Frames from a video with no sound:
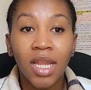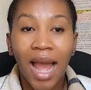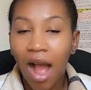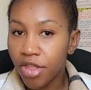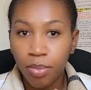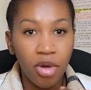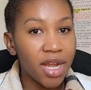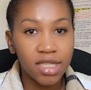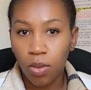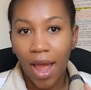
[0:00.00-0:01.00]
how the
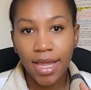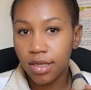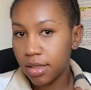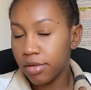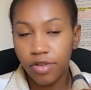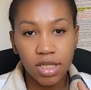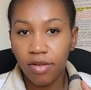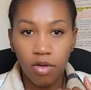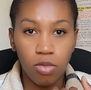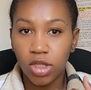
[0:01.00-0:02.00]
brain is wired, first
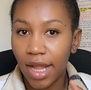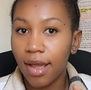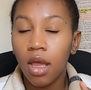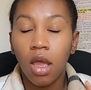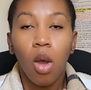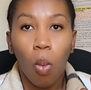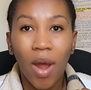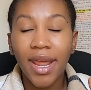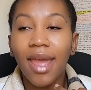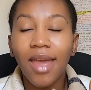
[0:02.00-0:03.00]
and foremost, like
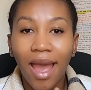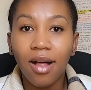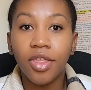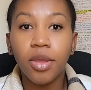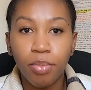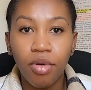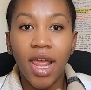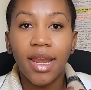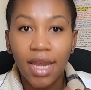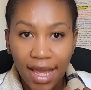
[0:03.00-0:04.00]
what a healthy
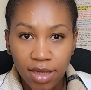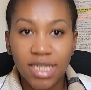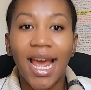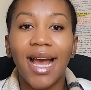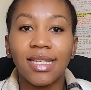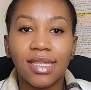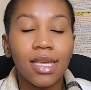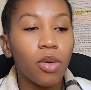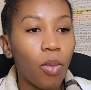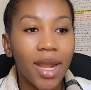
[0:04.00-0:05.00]
brain does,
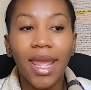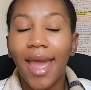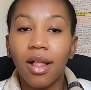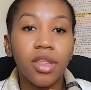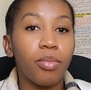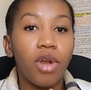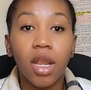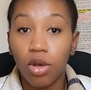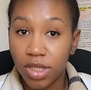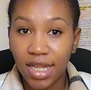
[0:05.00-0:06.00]
what a healthy
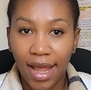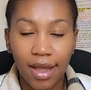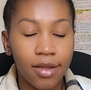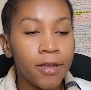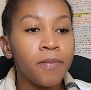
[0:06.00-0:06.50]
brain looks like.